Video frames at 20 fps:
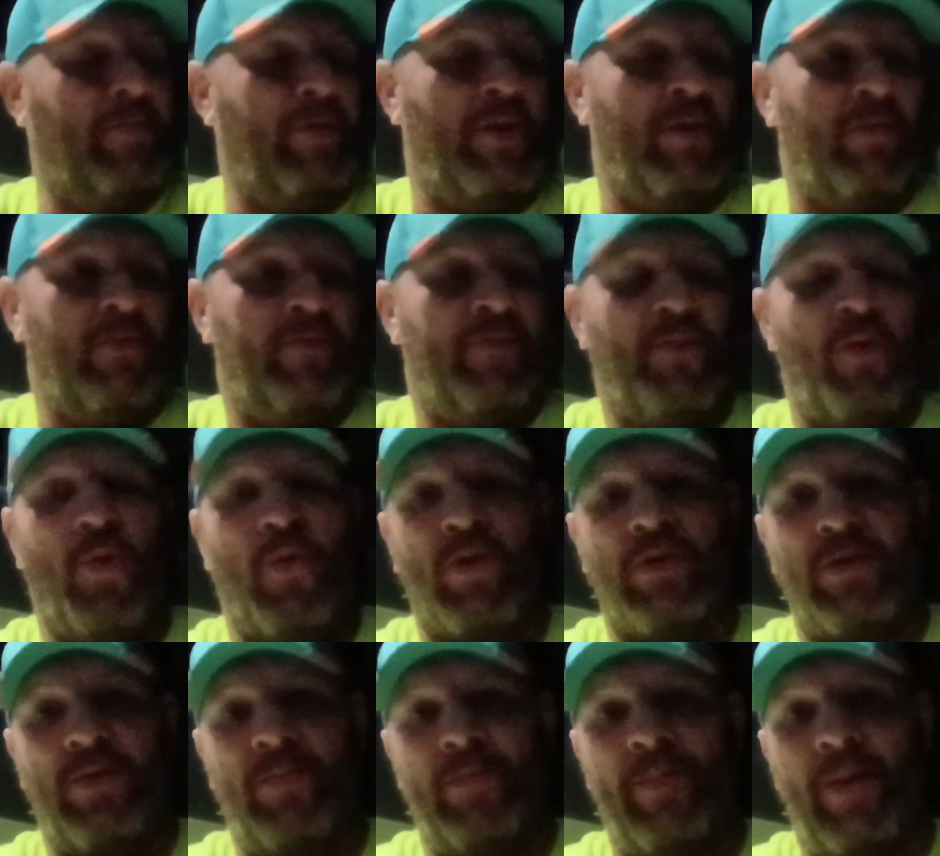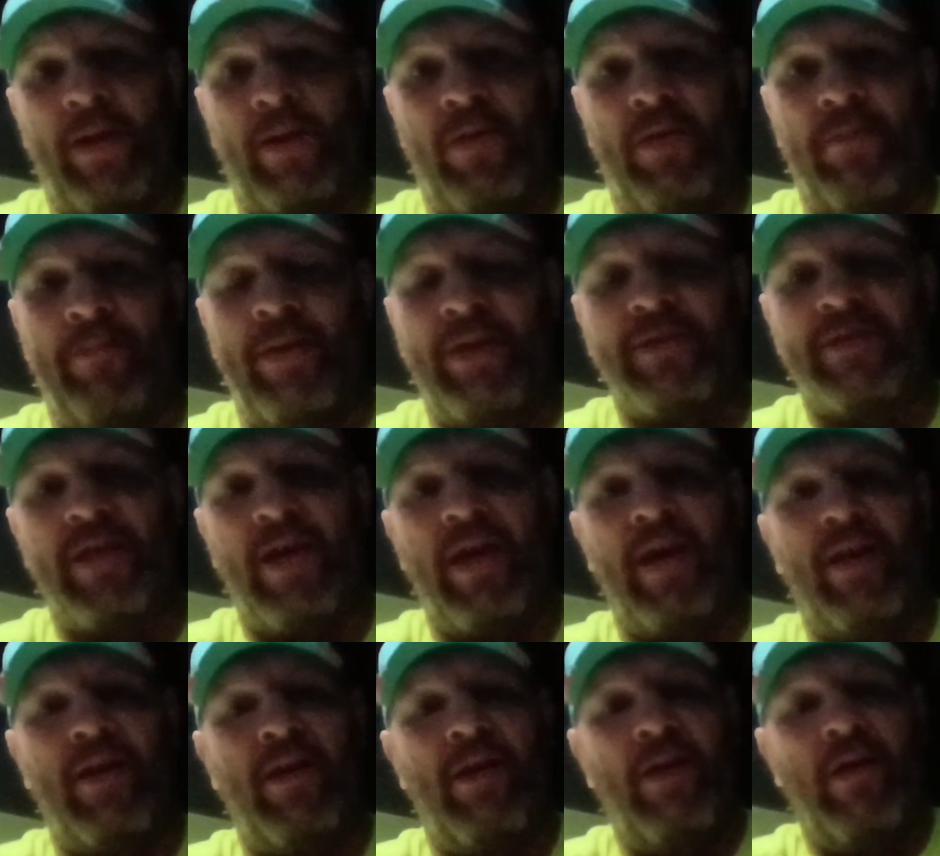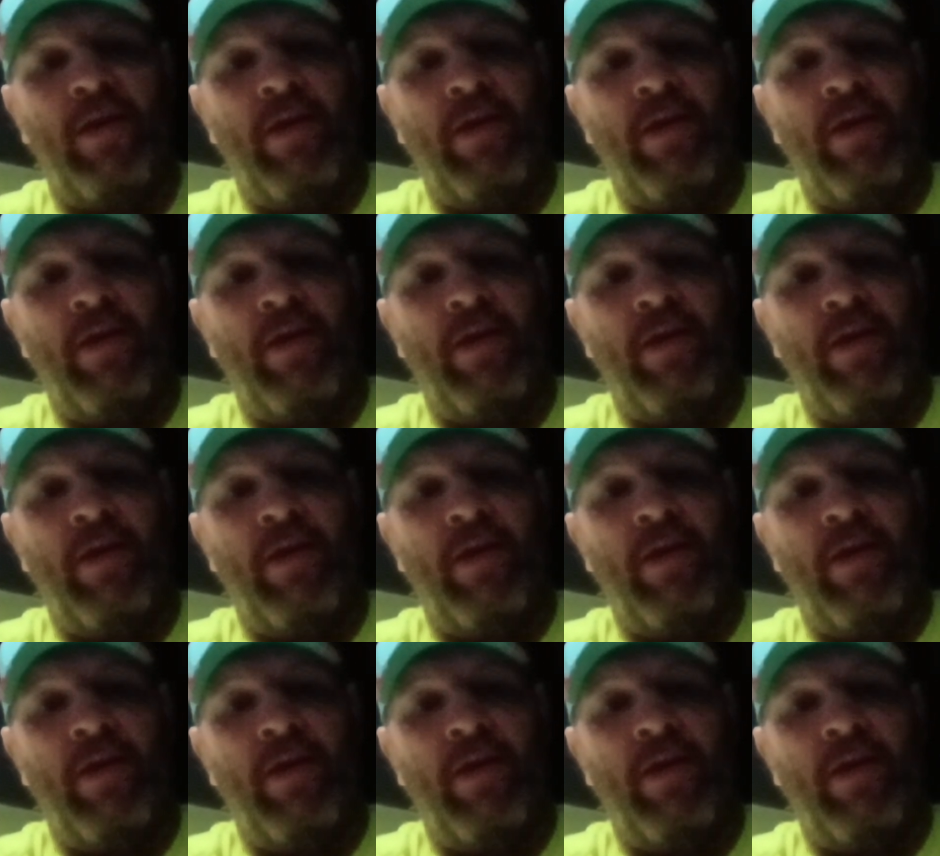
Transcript: You know, of course, I'm not going to miss that.